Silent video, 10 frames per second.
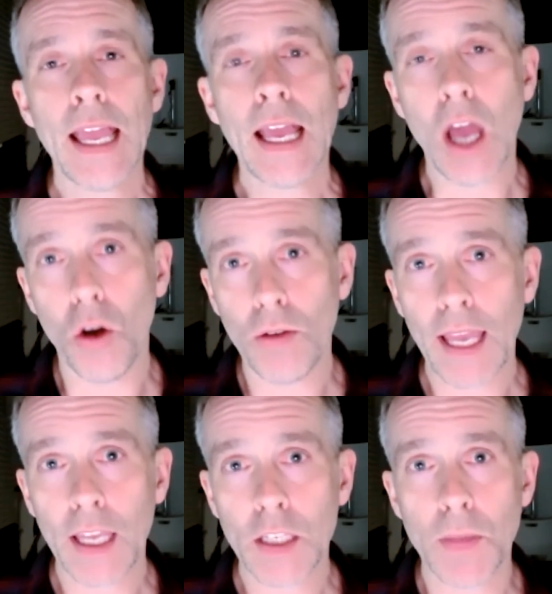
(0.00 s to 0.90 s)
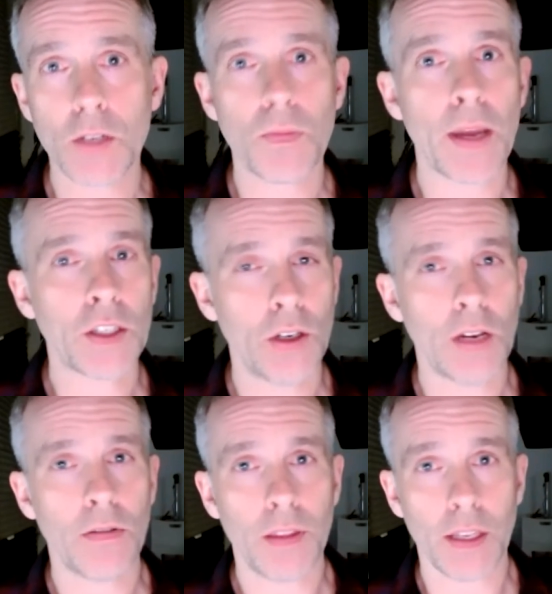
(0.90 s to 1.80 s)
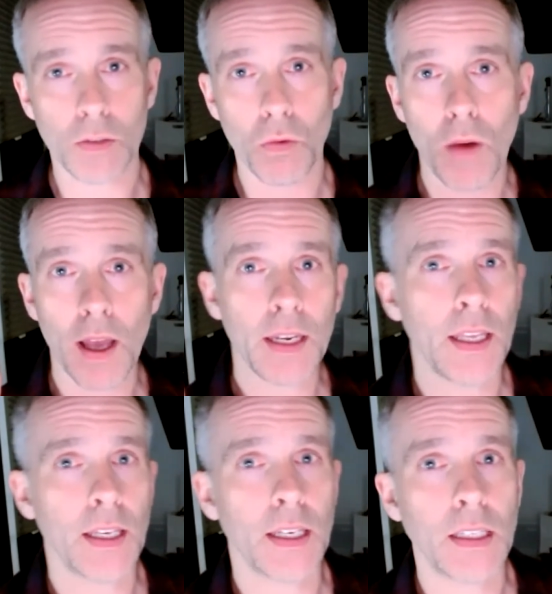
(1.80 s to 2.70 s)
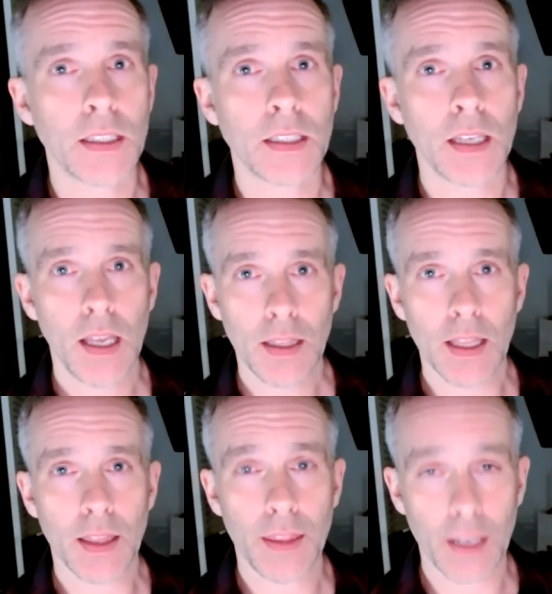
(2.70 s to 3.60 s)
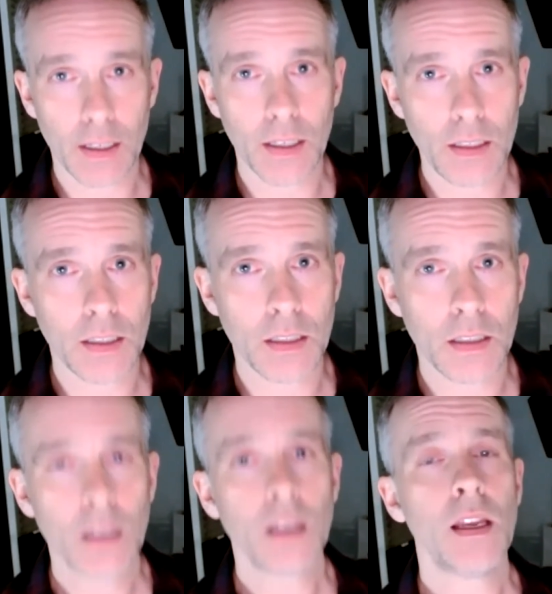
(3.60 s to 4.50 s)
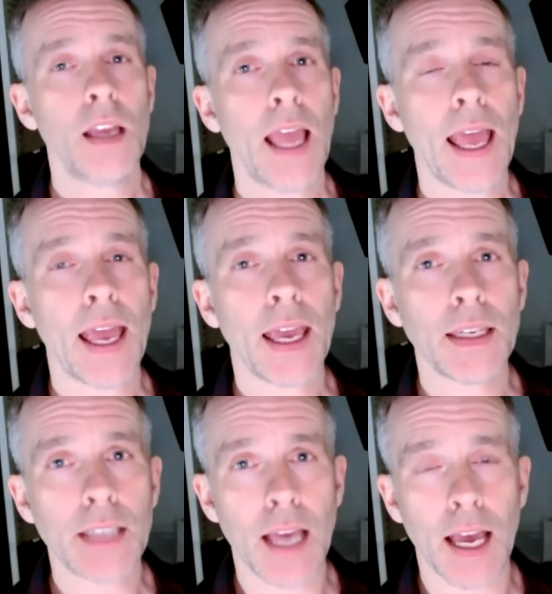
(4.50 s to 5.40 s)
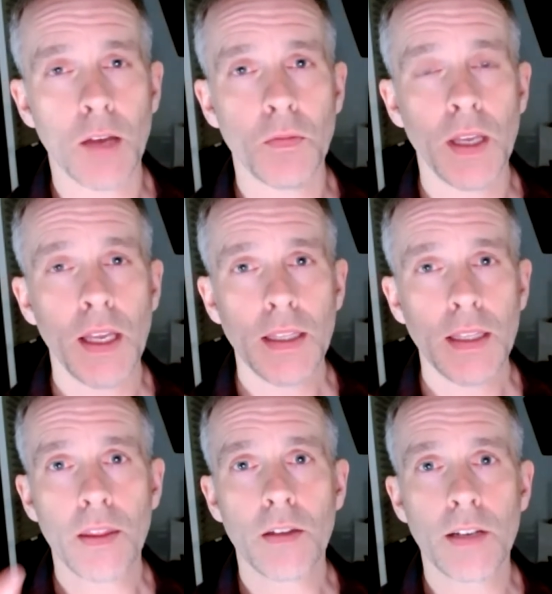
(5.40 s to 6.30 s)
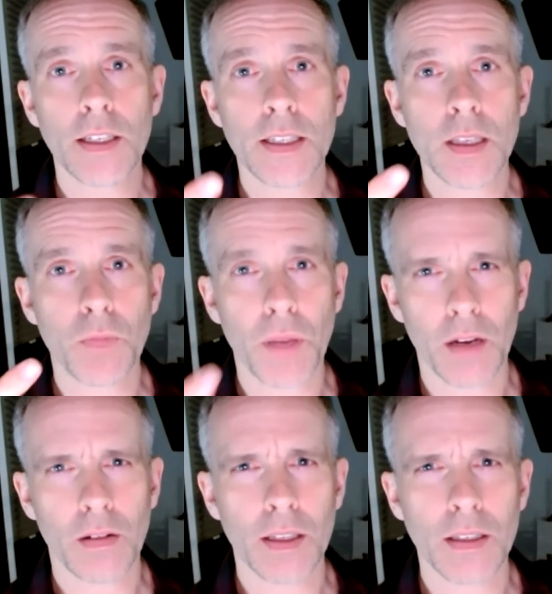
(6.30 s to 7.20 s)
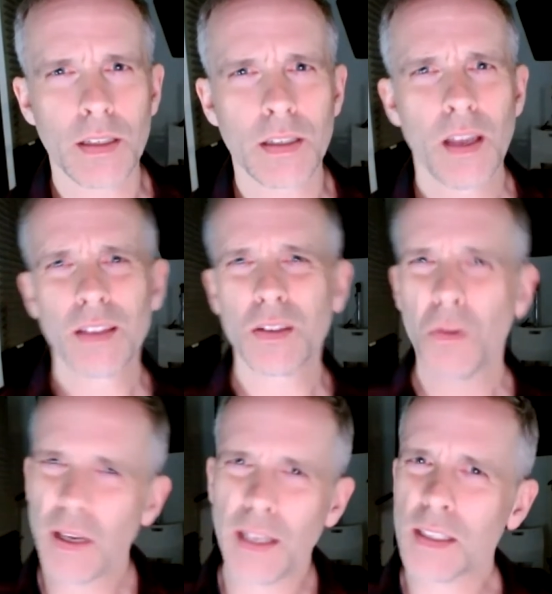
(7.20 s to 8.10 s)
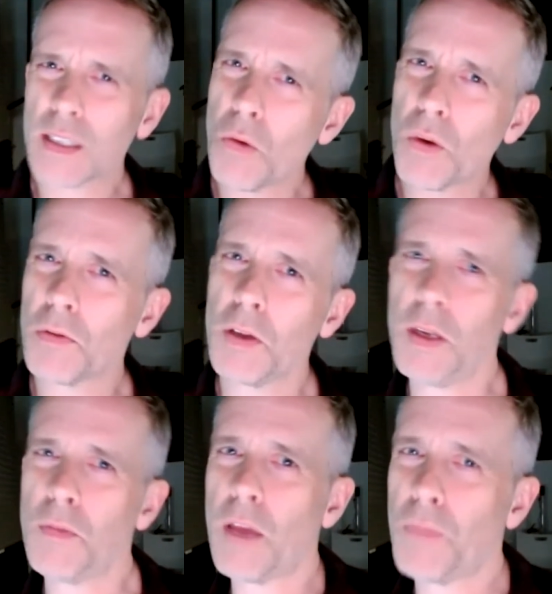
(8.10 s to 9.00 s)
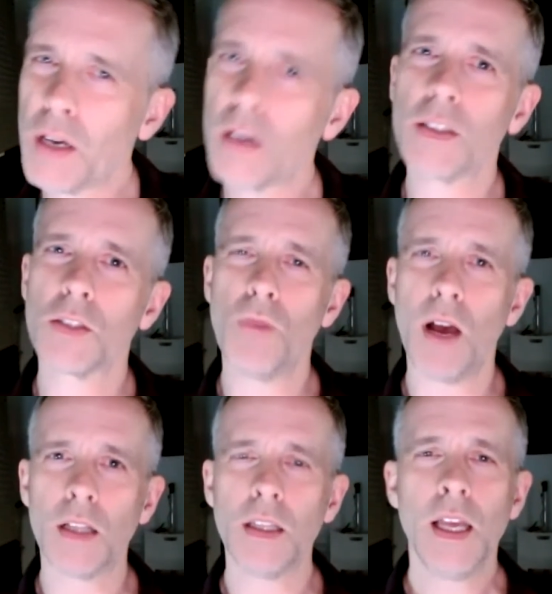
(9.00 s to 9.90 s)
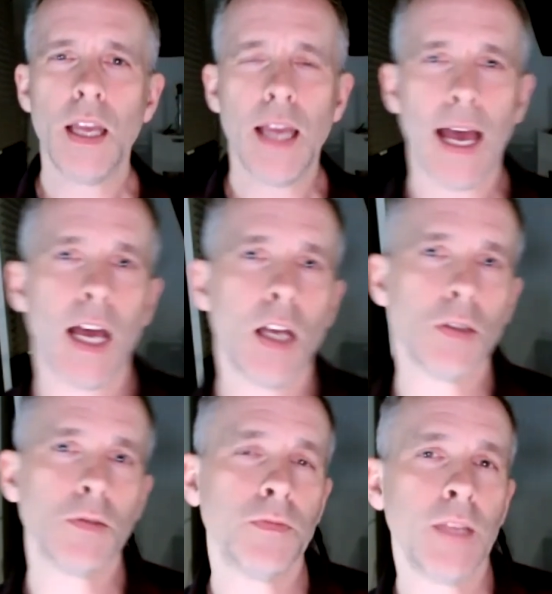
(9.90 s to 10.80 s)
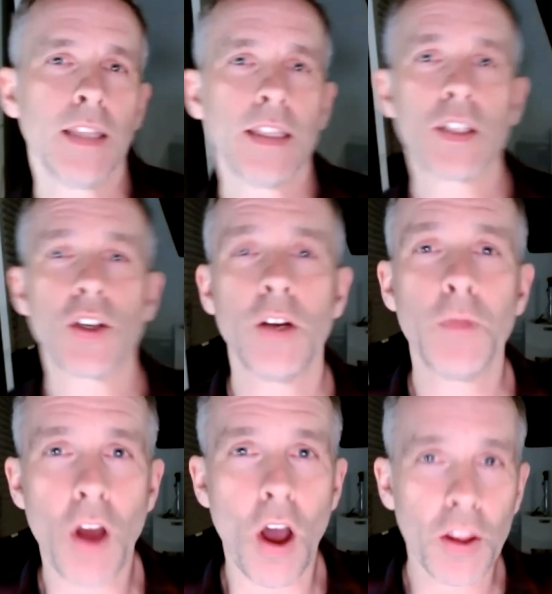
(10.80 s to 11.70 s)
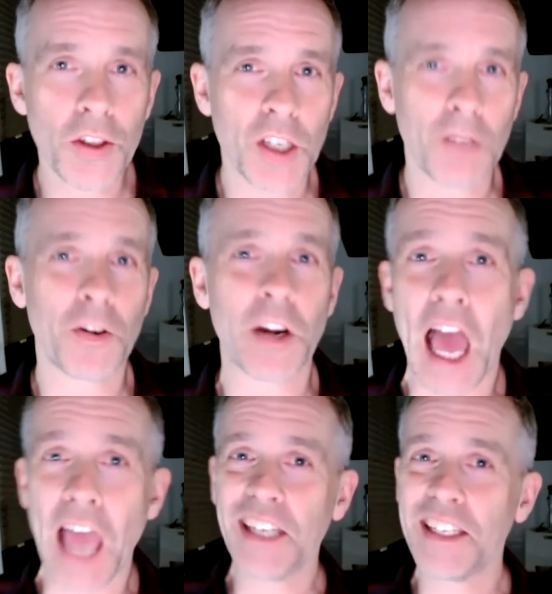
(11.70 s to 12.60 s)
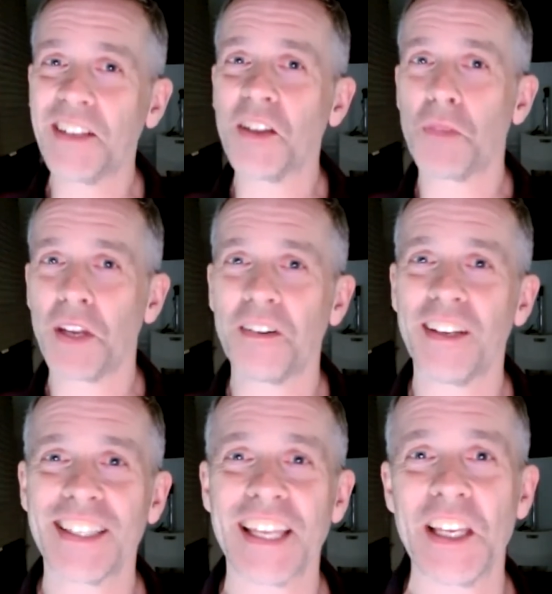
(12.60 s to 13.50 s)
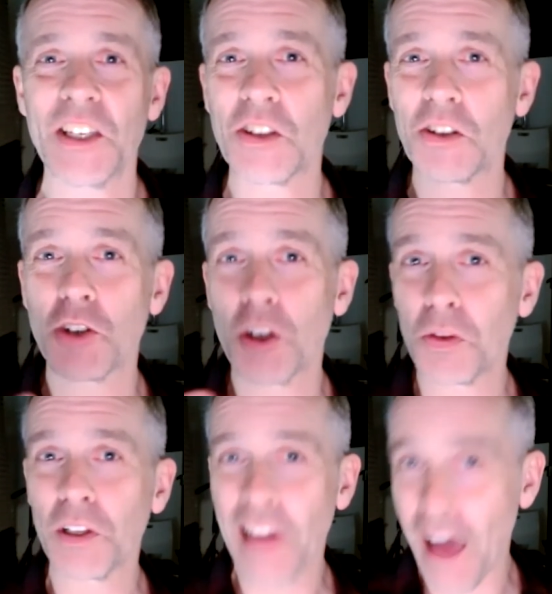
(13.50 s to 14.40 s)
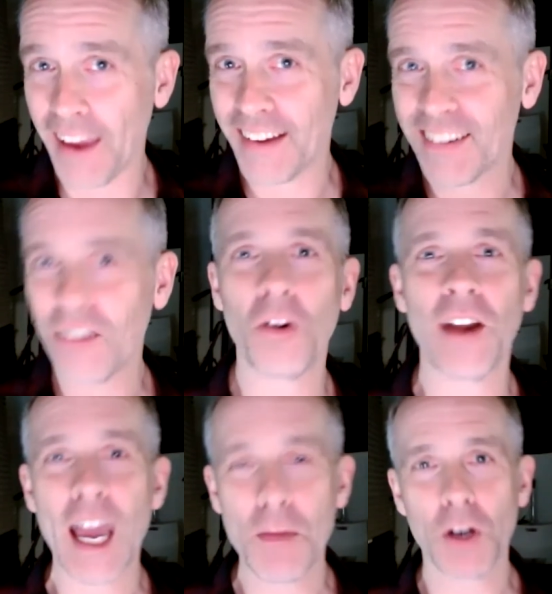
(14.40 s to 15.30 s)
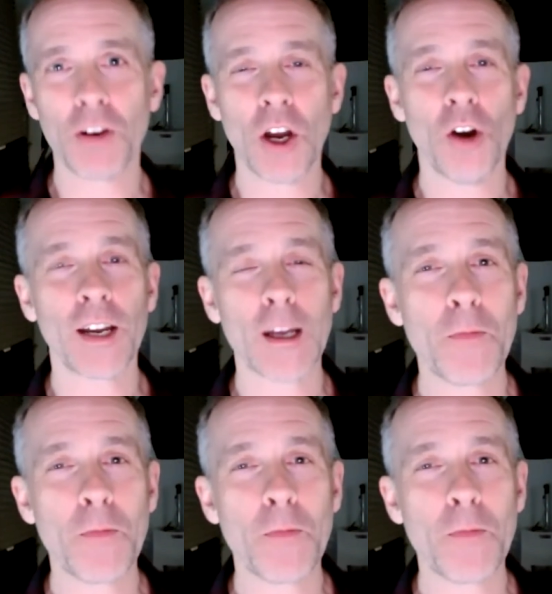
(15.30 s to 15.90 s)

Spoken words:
Okay is measured by 2 different things. One is the thickness, and the other is the appearance. So what do we mean by appearance? Well, the terminology for an ideal appearance is triple line or hypoechoic.